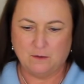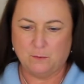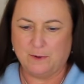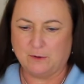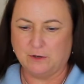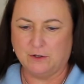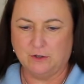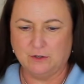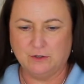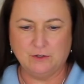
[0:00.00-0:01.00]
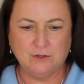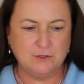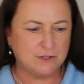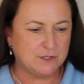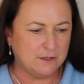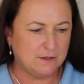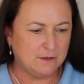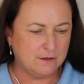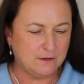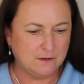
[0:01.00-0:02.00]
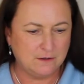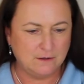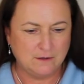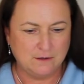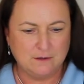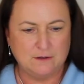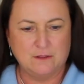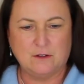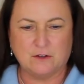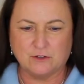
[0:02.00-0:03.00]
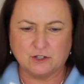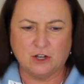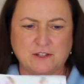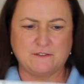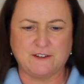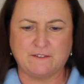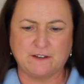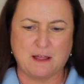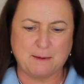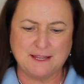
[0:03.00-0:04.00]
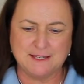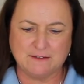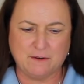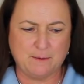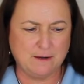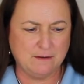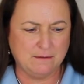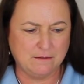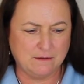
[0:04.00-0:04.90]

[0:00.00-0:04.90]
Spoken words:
We're going to use, look, there's lots of different napkins everywhere.